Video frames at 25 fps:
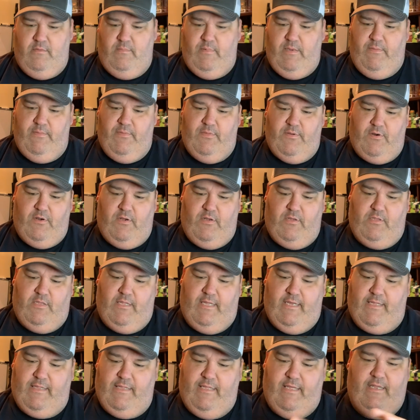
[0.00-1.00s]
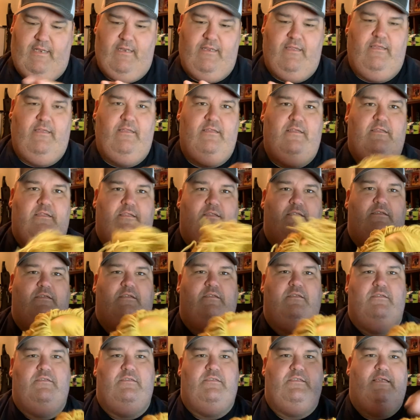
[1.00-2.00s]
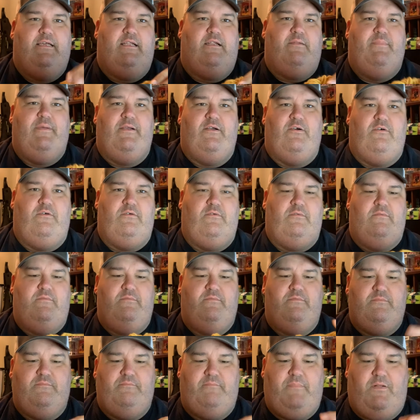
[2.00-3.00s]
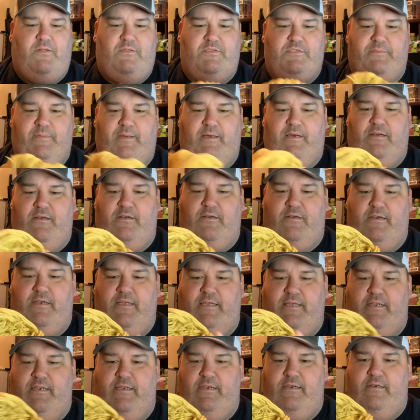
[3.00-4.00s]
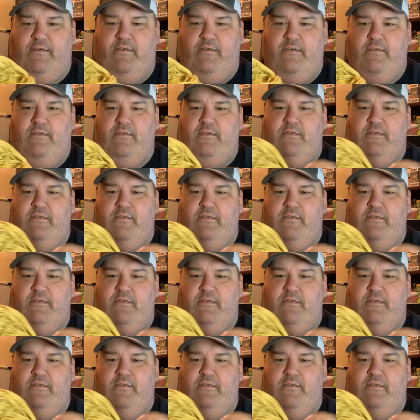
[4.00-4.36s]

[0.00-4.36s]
maybe they're all like that. She's got a big old bald spot on her head here.